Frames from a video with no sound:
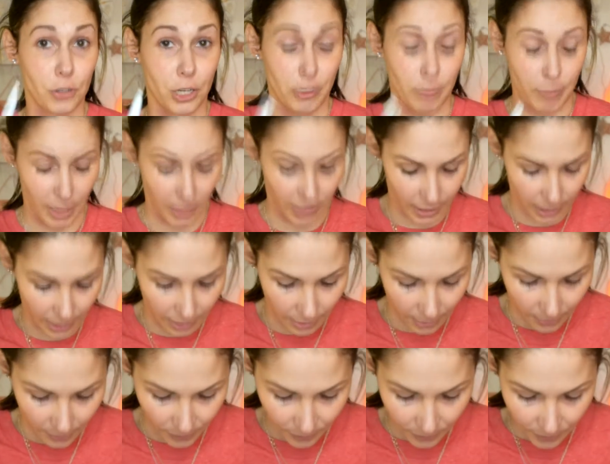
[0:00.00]
Treatment.
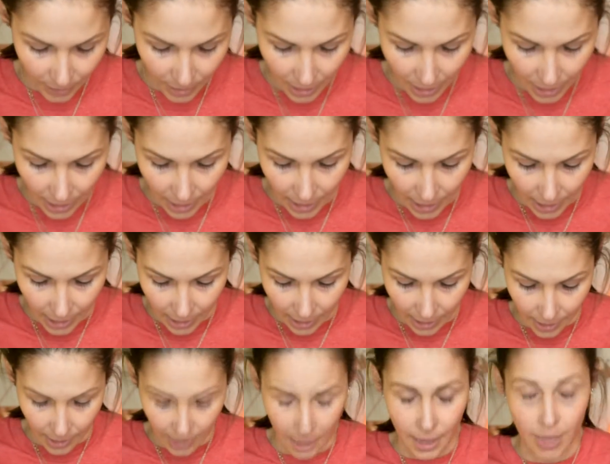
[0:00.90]

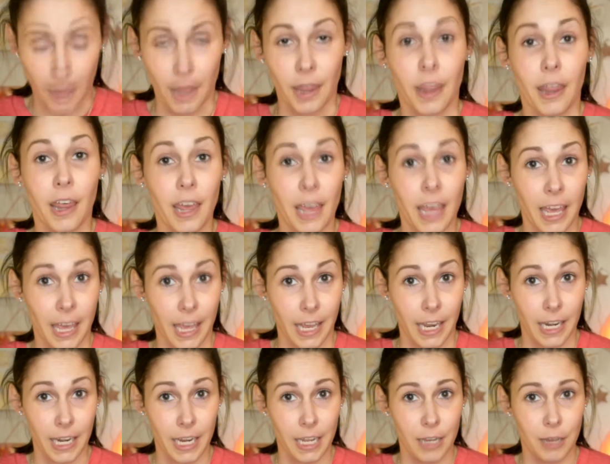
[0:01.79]

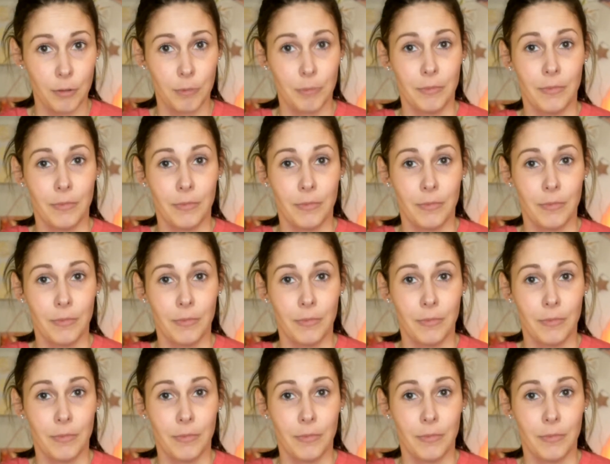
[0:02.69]
Then,